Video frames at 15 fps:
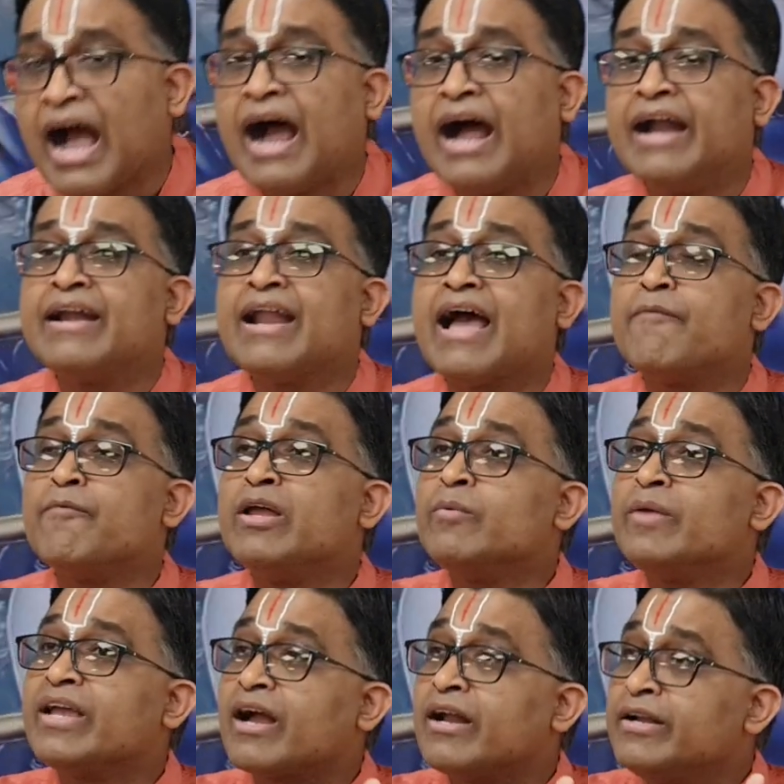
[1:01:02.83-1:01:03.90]
And when
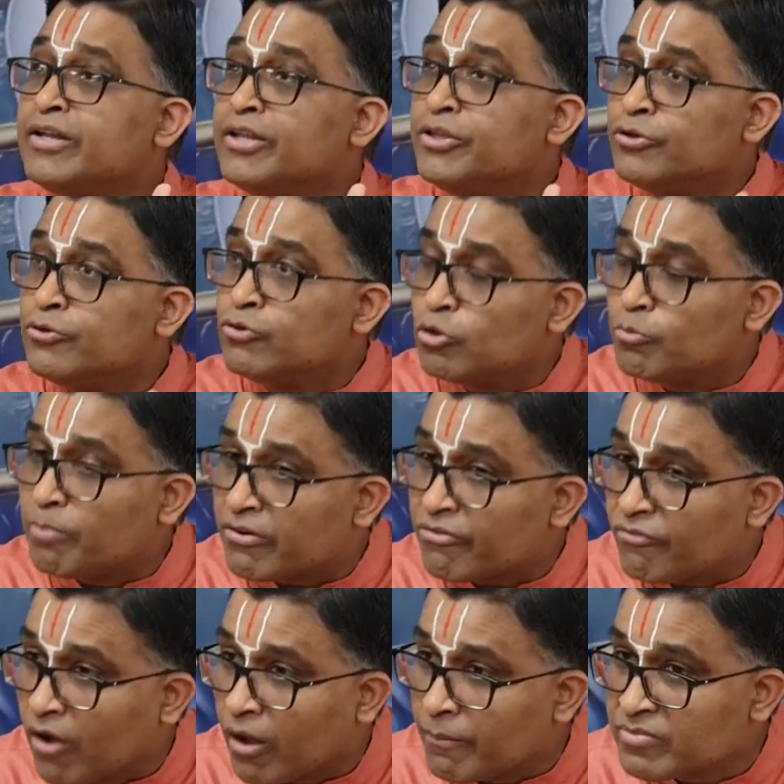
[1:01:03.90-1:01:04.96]
we continue to
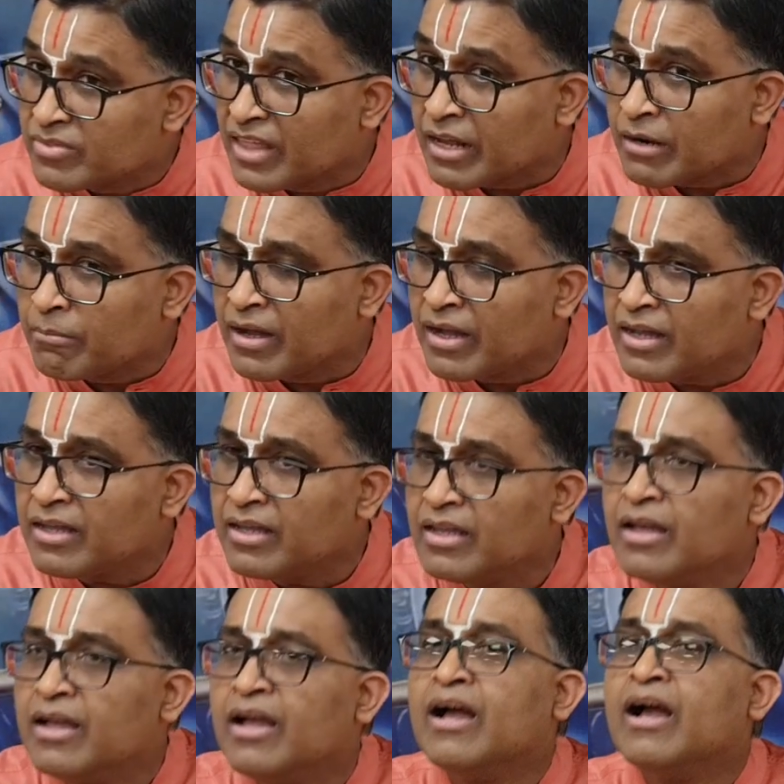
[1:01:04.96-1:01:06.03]
perform dharma,
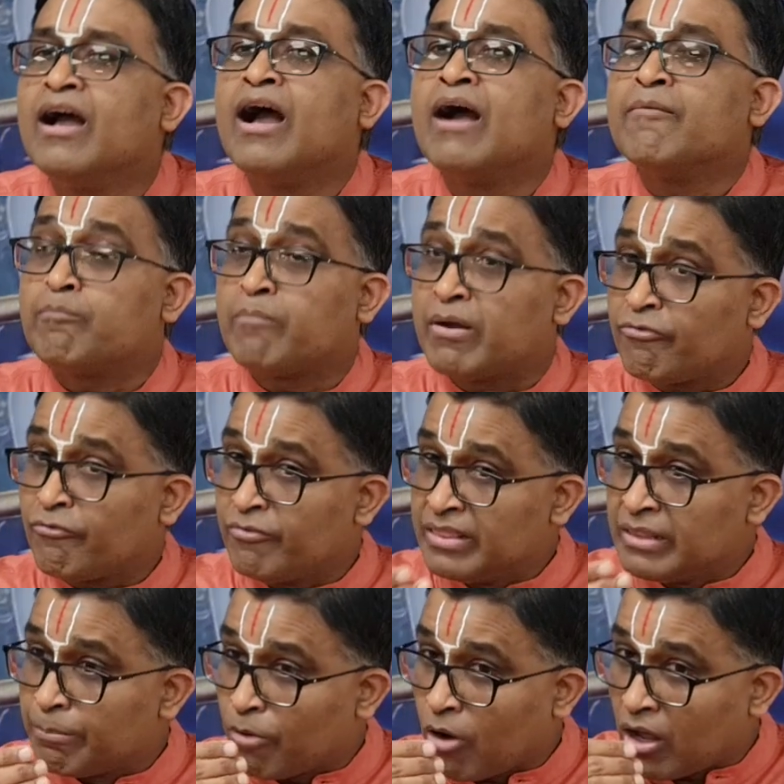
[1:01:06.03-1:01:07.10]
in
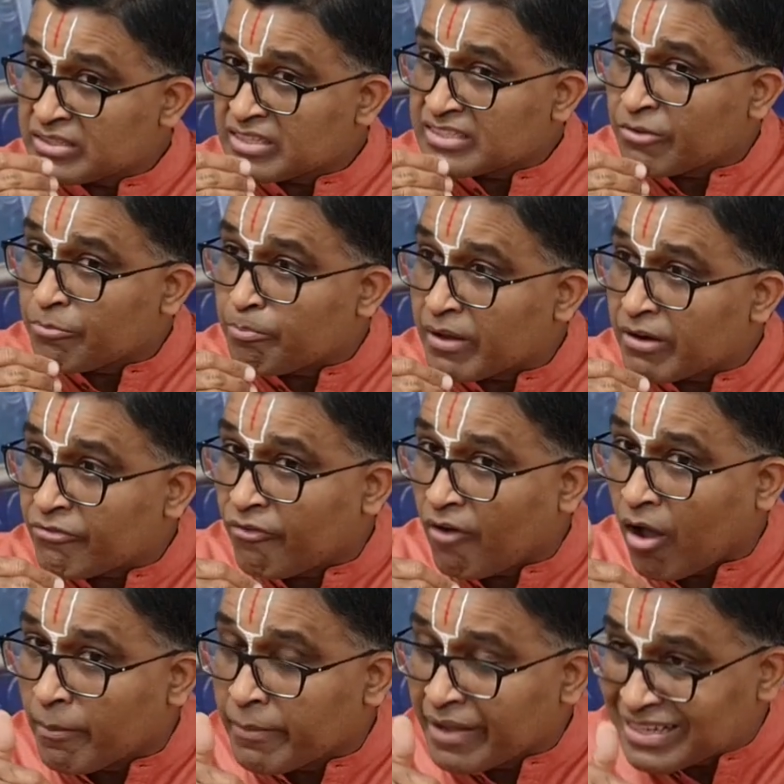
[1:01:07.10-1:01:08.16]
the process of
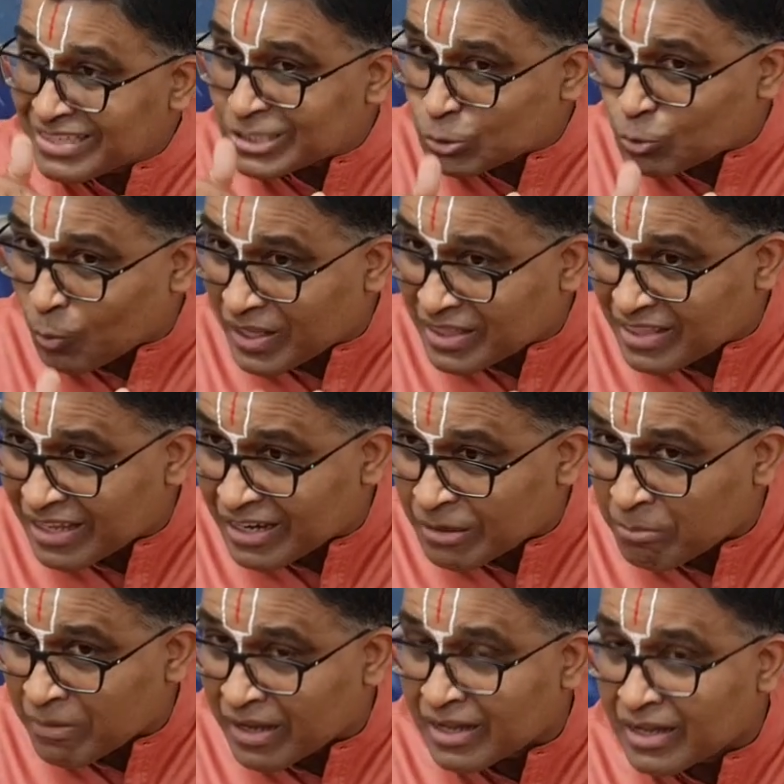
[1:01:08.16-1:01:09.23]
performing
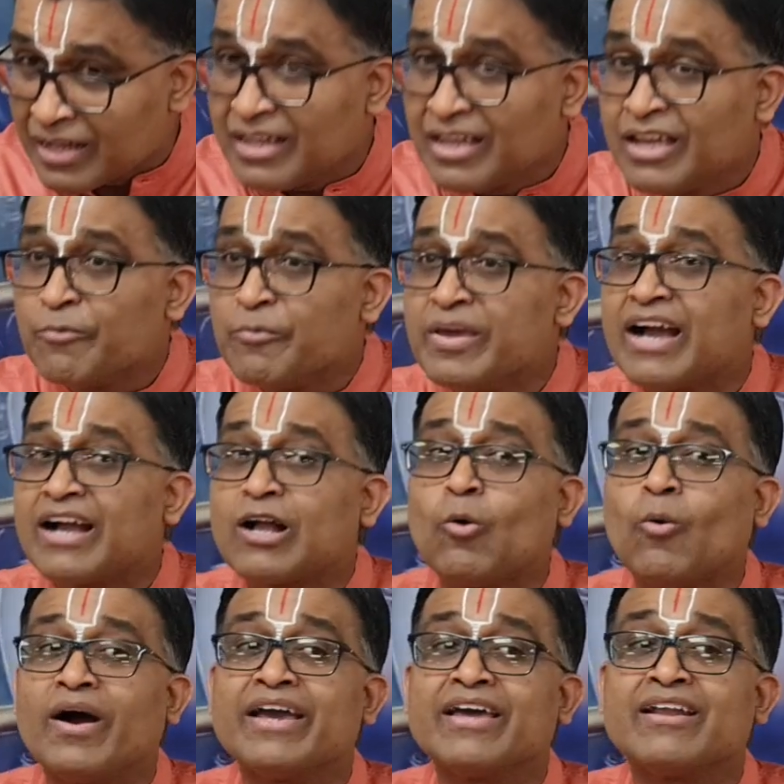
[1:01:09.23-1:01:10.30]
swadharma, we
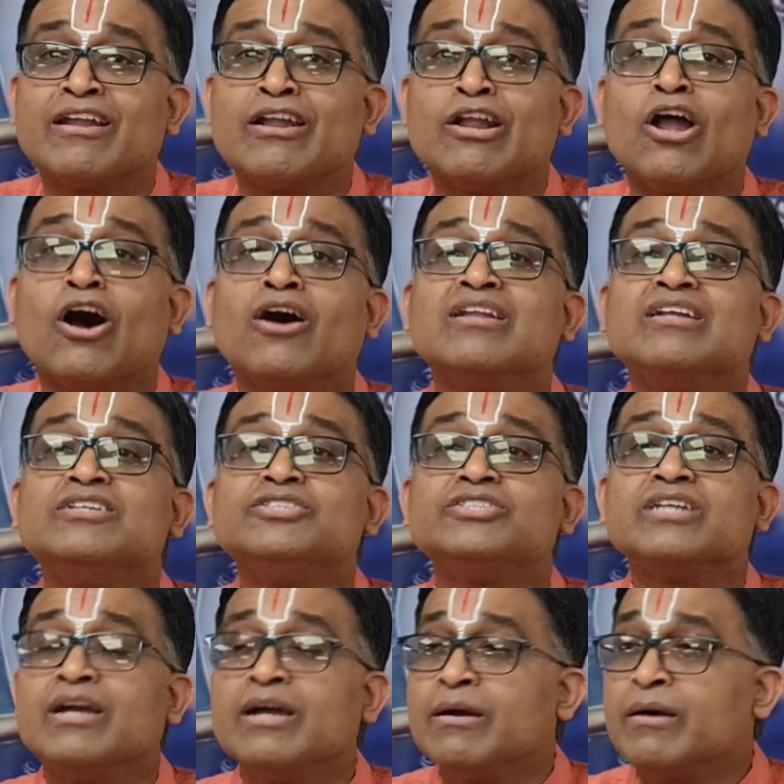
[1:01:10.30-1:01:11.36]
acquire knowledge